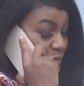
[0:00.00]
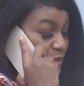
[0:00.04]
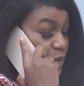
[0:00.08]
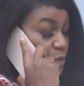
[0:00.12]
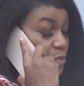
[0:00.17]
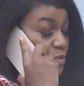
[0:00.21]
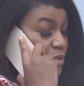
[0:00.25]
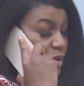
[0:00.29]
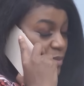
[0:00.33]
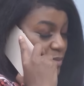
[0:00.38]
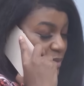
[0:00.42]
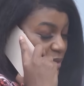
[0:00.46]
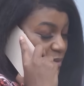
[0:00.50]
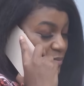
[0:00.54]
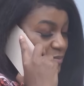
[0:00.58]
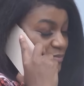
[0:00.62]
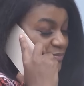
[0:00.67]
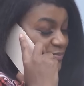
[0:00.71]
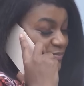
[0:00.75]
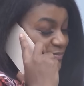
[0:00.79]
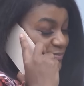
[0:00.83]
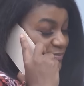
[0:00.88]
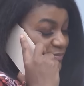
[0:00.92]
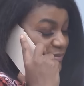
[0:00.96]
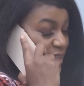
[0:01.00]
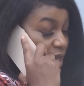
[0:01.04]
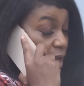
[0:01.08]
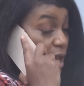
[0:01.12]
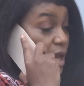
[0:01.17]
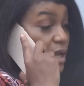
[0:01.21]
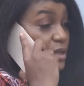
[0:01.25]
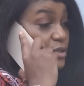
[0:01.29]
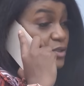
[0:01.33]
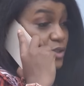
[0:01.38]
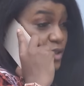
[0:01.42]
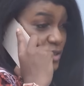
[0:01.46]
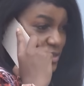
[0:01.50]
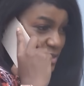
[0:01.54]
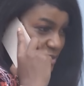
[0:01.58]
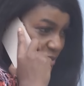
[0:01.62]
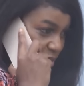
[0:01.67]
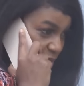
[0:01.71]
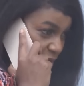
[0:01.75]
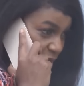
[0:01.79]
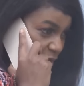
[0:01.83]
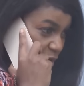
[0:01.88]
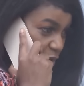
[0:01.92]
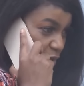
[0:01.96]
No problem. Just
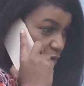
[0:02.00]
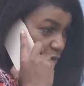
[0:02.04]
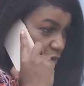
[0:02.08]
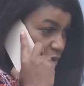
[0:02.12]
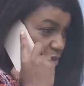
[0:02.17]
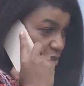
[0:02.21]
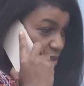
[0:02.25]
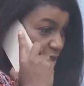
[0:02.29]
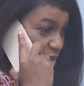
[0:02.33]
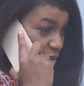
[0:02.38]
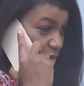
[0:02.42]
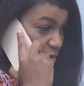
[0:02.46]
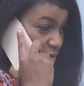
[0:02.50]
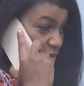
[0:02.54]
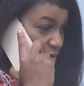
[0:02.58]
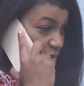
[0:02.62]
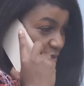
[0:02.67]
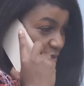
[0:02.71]
take care of yourself.